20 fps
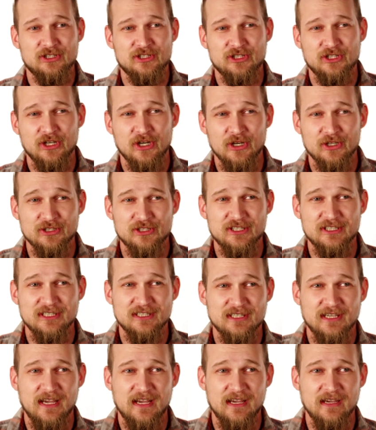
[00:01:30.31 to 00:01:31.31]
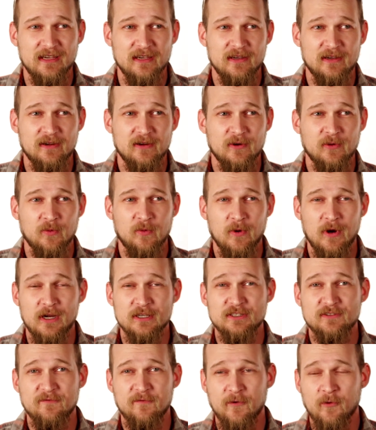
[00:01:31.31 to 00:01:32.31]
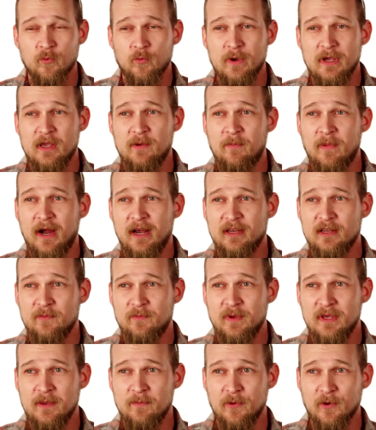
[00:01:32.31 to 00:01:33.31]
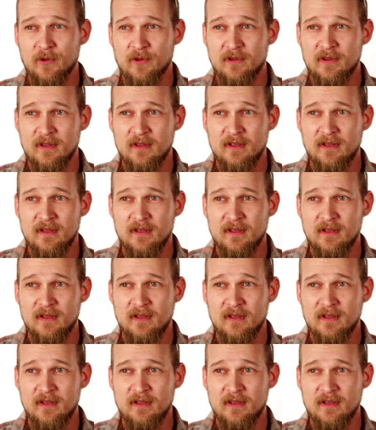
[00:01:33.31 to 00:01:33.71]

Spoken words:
church is a crutch for weak-minded people.